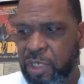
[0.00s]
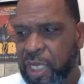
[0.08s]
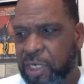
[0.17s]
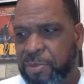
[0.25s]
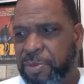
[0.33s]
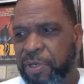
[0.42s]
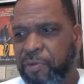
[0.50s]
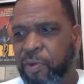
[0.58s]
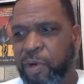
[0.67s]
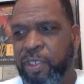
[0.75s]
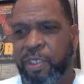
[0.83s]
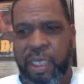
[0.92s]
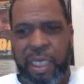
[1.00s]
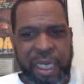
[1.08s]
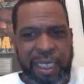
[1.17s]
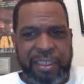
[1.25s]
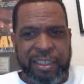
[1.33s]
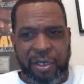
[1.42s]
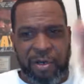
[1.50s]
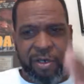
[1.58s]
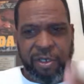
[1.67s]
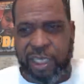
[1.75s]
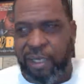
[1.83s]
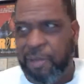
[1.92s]
to be the one. And I urge
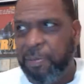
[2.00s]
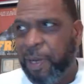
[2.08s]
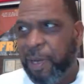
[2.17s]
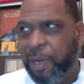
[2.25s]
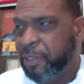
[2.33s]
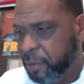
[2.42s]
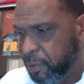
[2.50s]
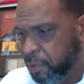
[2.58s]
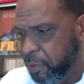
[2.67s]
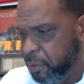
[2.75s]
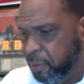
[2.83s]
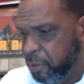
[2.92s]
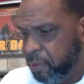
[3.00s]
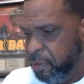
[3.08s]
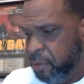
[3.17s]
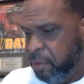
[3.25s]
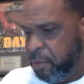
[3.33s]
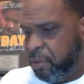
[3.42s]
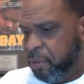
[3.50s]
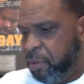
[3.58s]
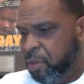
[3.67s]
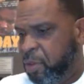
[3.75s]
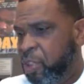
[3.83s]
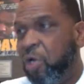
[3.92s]
everybody,
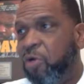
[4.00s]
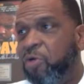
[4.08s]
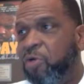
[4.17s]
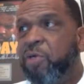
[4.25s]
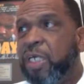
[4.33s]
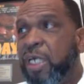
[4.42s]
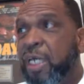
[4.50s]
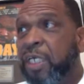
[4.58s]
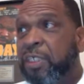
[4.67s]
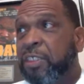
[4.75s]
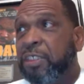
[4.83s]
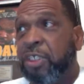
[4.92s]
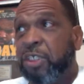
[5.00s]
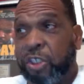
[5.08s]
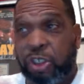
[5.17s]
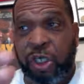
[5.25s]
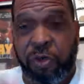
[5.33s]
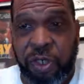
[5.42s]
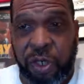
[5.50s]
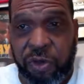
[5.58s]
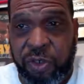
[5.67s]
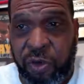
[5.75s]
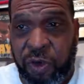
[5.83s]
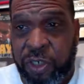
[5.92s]
show your kids, show your
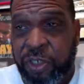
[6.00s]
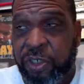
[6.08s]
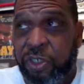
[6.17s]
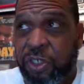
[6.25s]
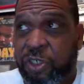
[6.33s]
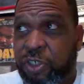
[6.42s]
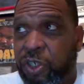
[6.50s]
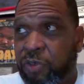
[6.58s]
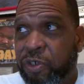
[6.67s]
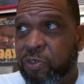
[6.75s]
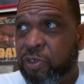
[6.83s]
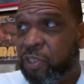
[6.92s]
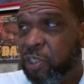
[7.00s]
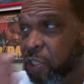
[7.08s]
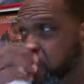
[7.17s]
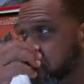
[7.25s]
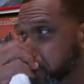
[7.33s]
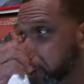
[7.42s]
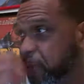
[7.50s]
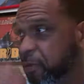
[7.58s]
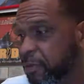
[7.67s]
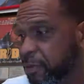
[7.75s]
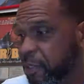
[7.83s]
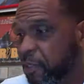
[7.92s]
daughters, show your sons
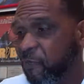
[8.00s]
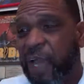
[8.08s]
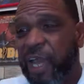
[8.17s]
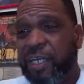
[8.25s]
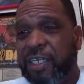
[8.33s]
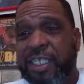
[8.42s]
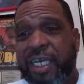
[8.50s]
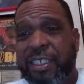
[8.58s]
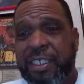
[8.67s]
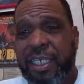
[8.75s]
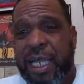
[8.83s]
the finer things in life.